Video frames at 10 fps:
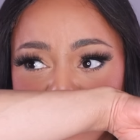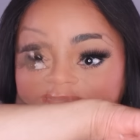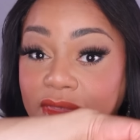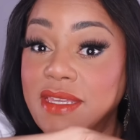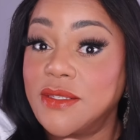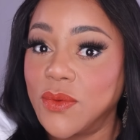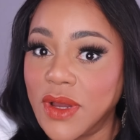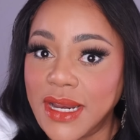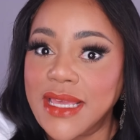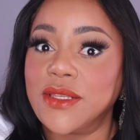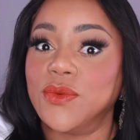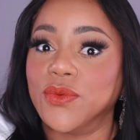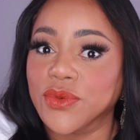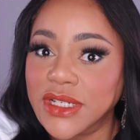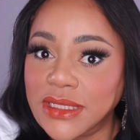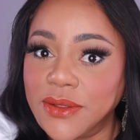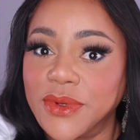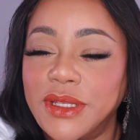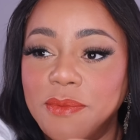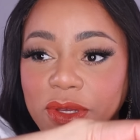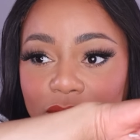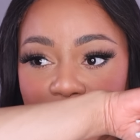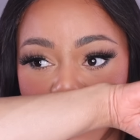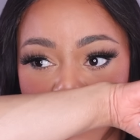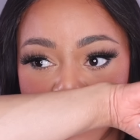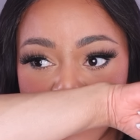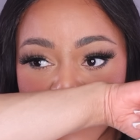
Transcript: This one is really, really beautiful.